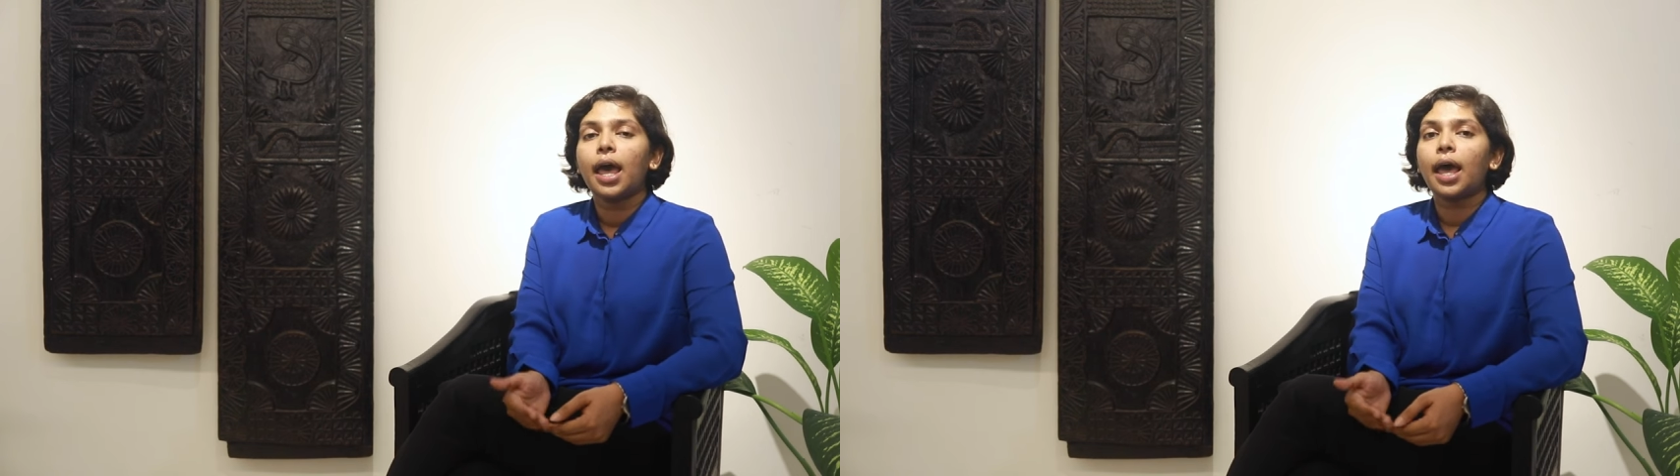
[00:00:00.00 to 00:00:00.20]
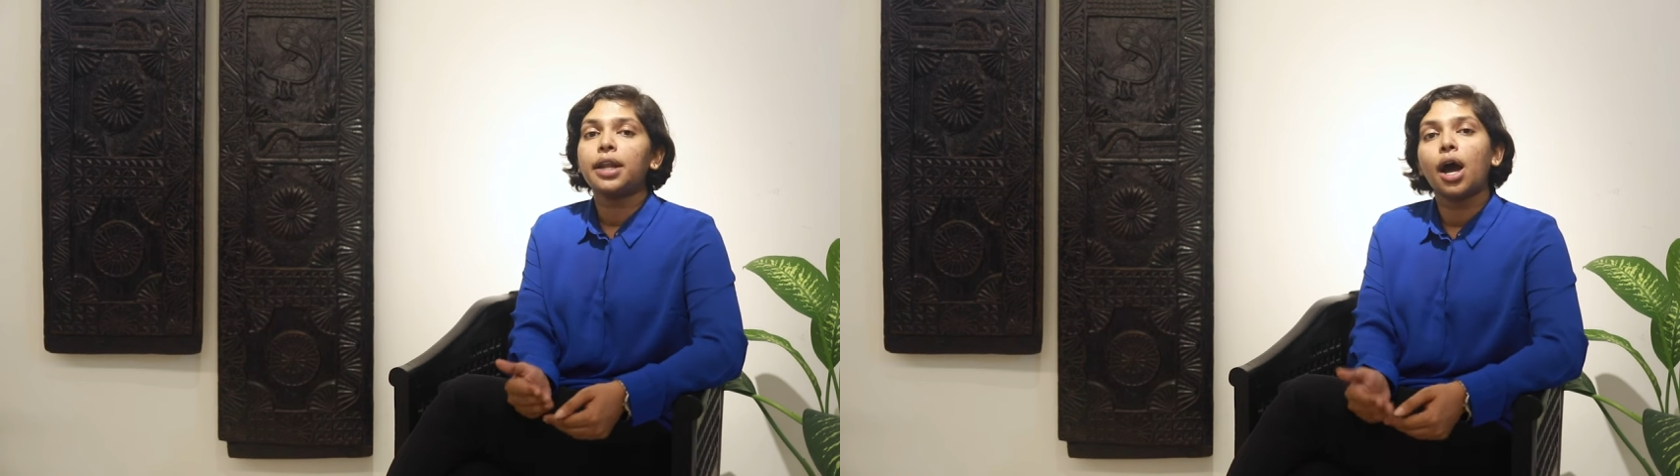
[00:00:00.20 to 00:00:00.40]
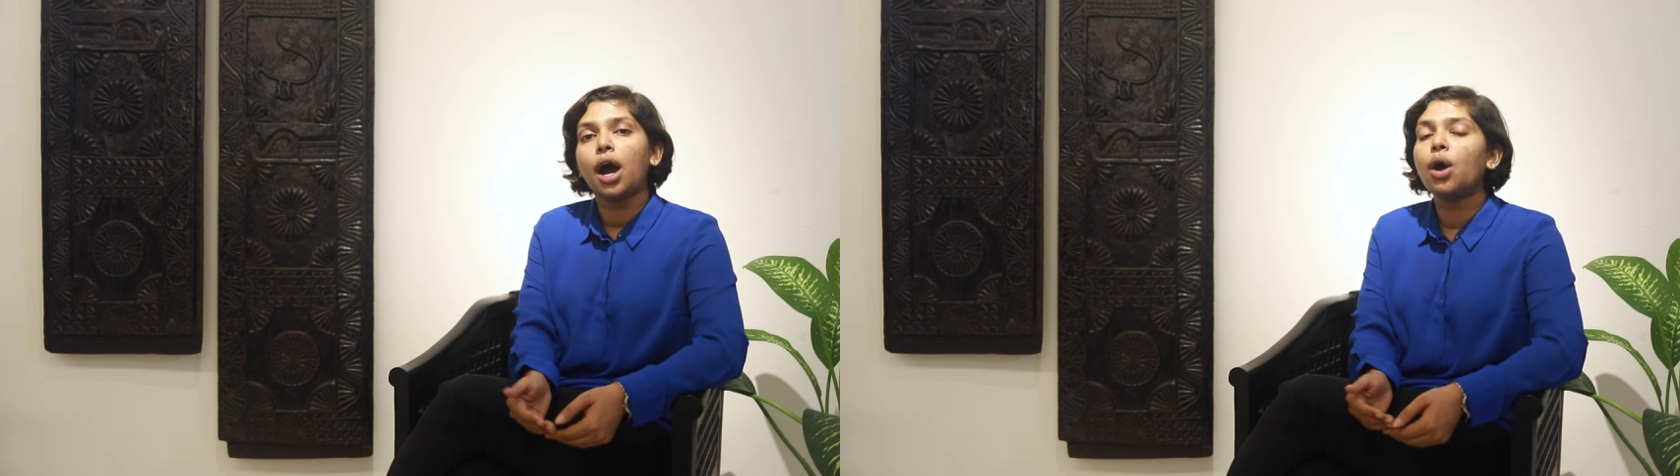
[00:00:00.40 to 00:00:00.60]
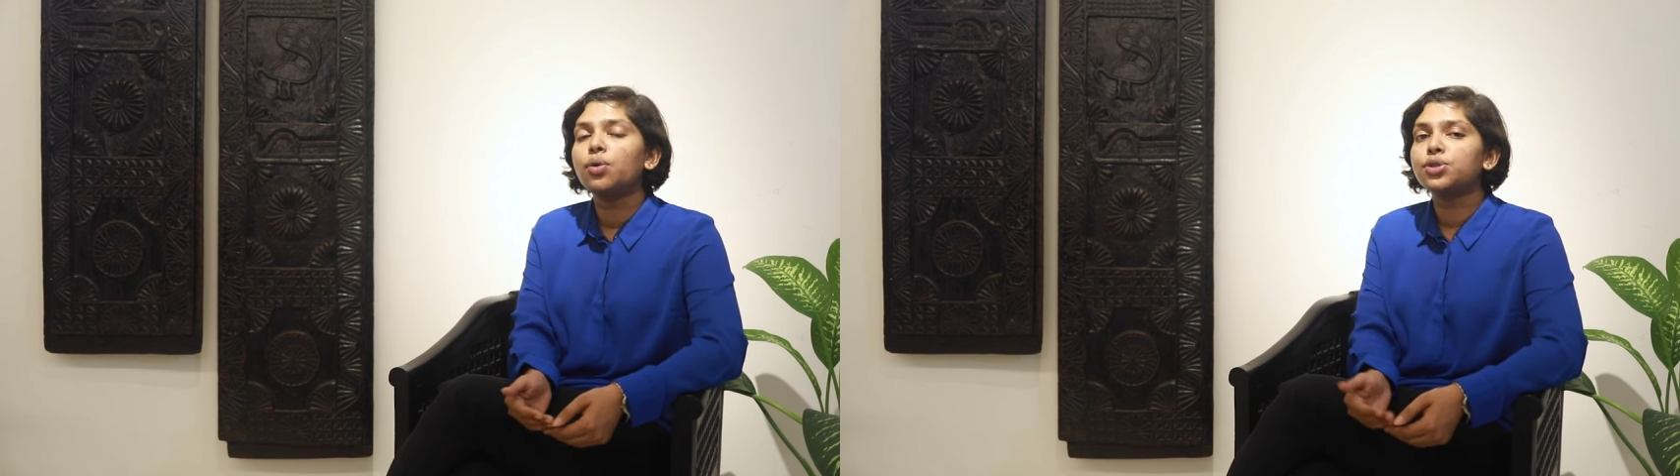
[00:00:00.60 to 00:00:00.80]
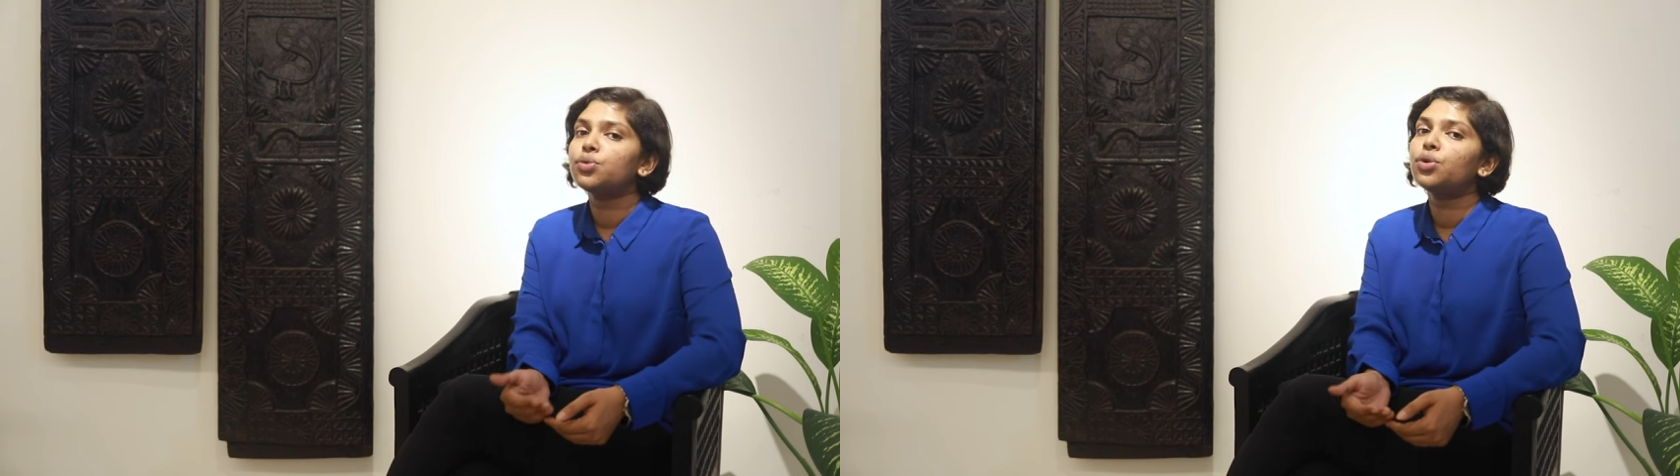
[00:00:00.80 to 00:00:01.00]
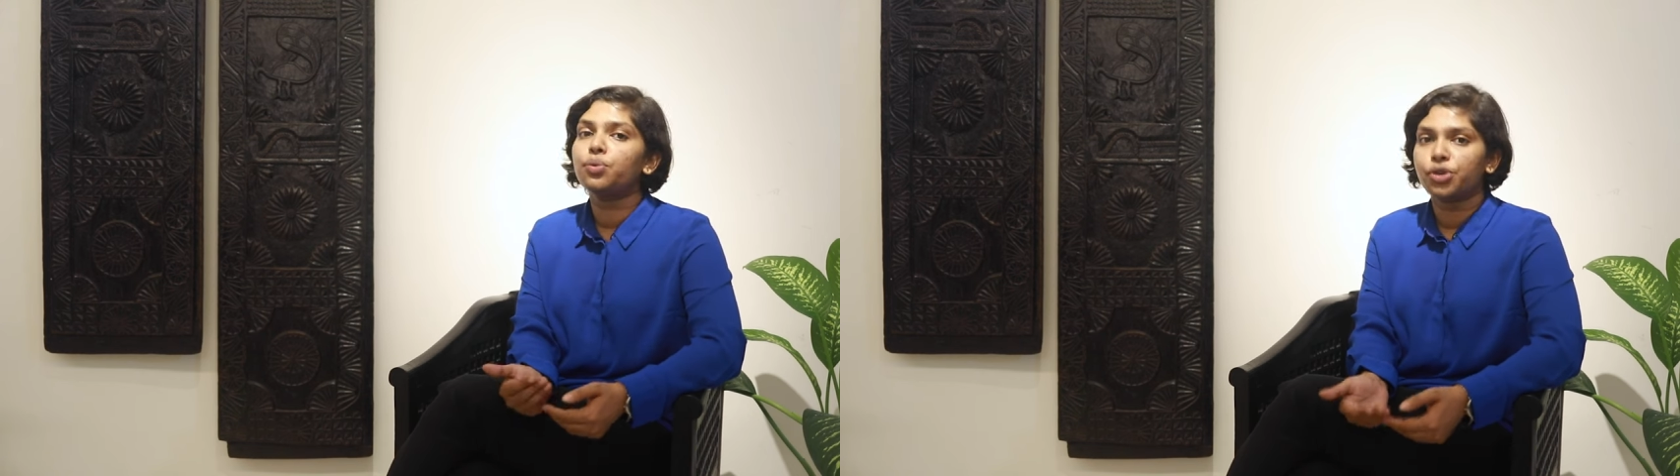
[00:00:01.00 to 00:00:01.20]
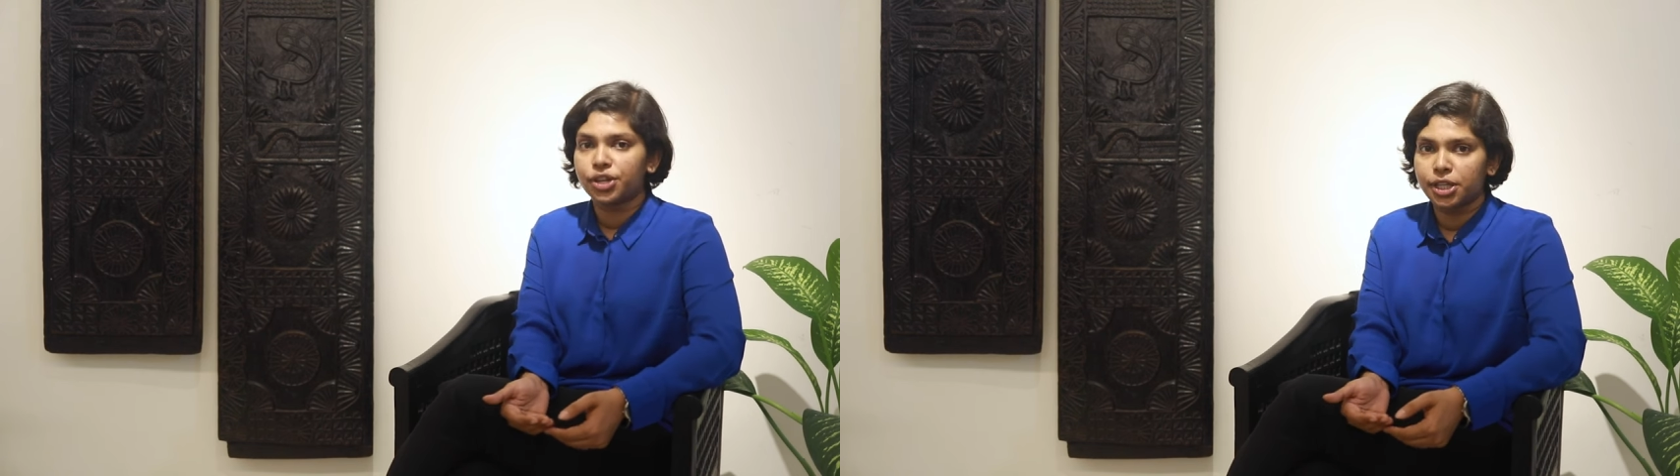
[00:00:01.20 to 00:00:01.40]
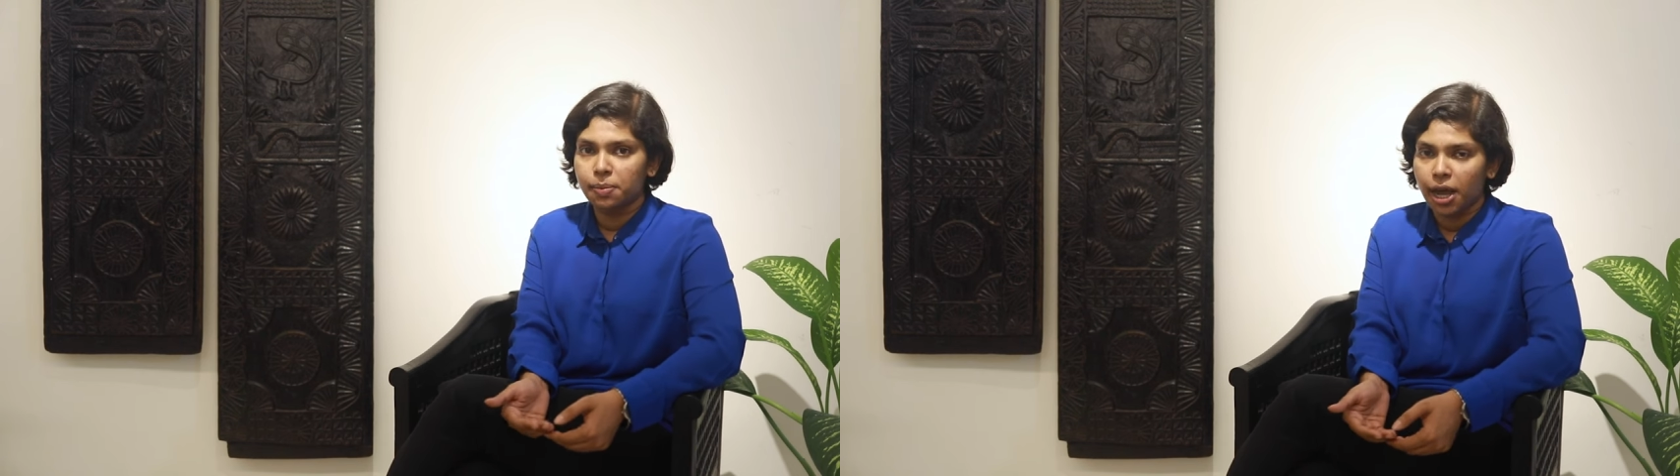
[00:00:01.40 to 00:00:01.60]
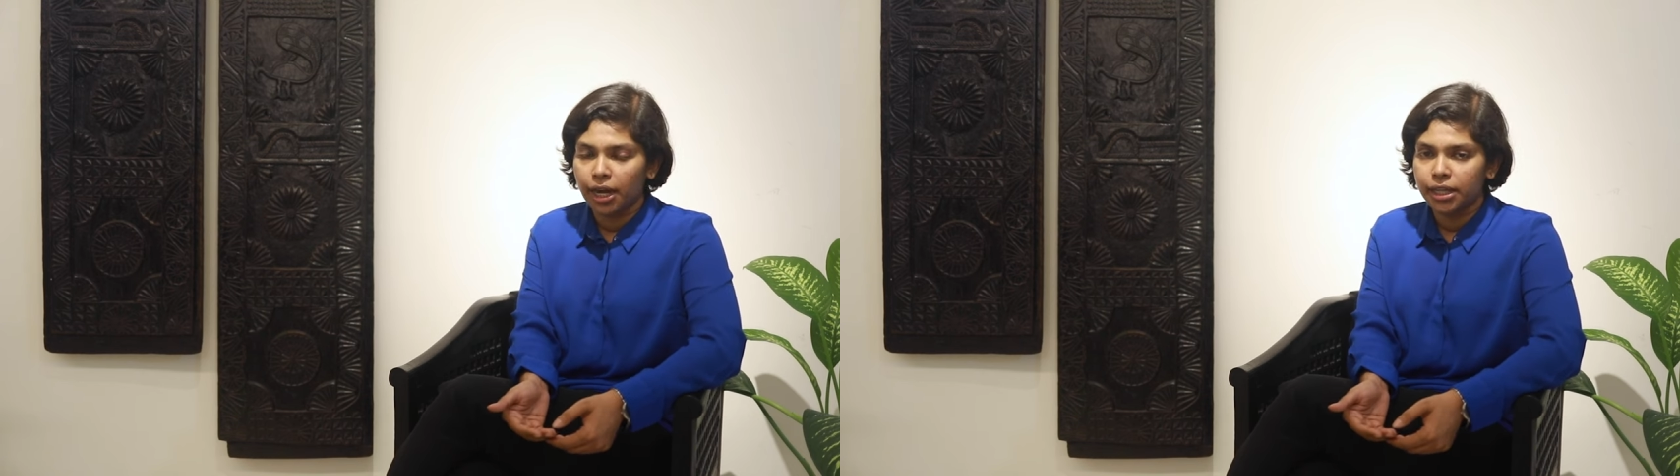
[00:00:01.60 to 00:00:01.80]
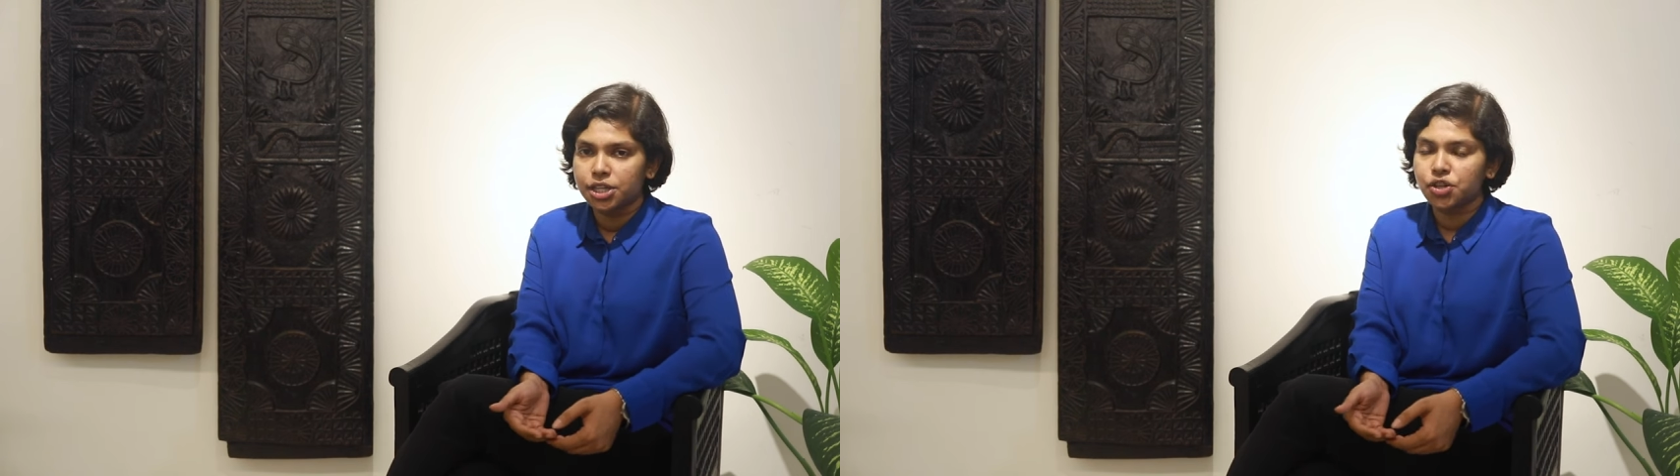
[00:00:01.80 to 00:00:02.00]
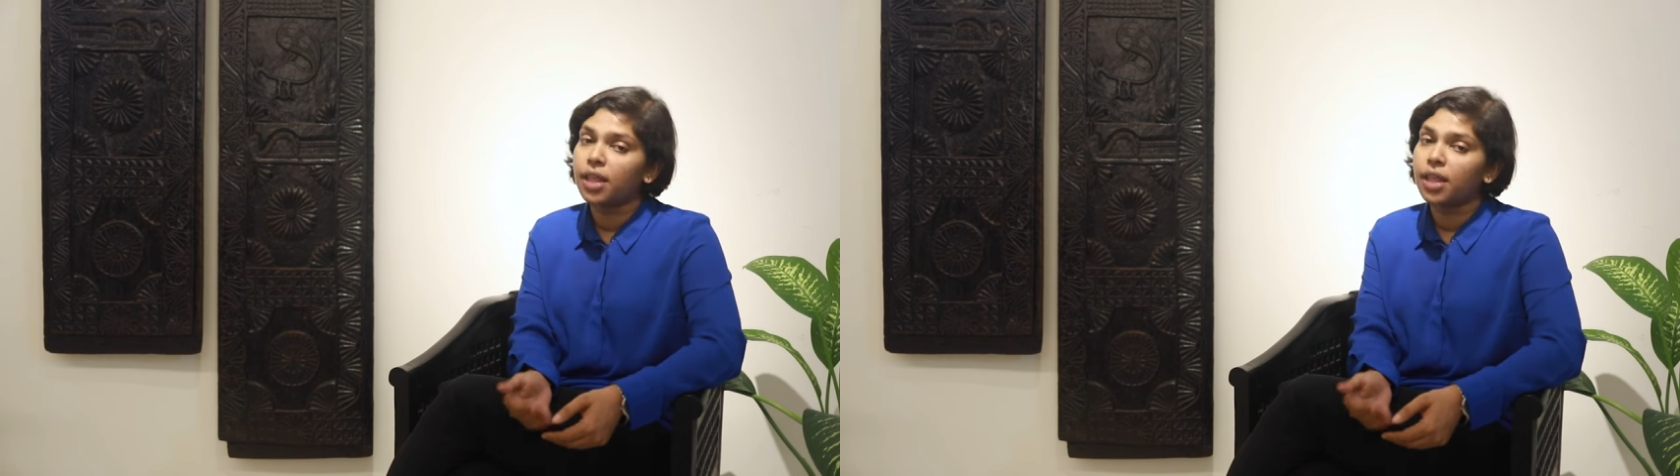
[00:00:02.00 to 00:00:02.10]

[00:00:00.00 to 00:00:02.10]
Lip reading: and how school works in Bangladesh.